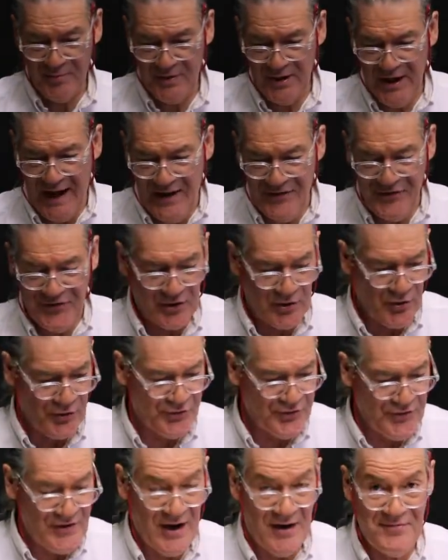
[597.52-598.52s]
classical
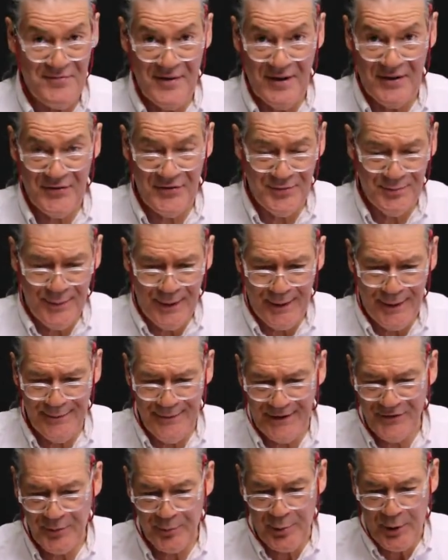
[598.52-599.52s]
stuff that's uh,
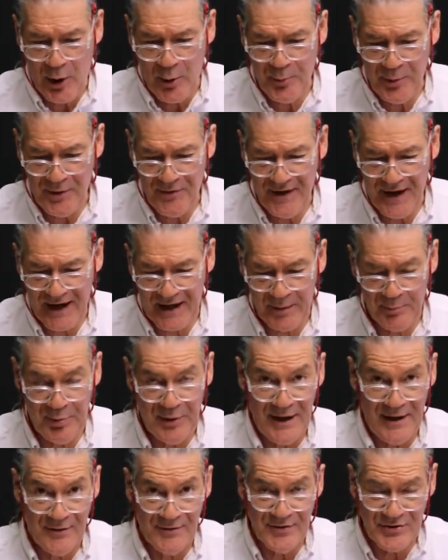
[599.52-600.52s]
that's appropriate that I could
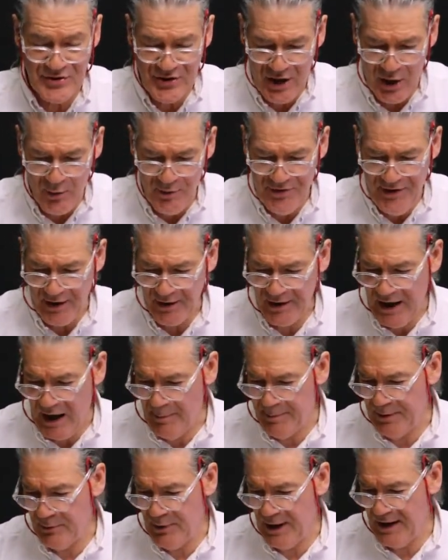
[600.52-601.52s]
play on the show without
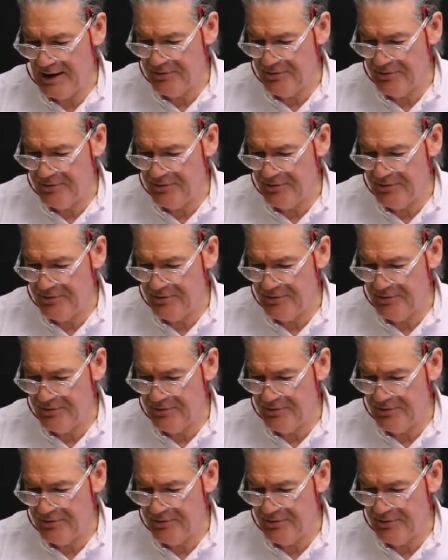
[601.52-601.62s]
copyright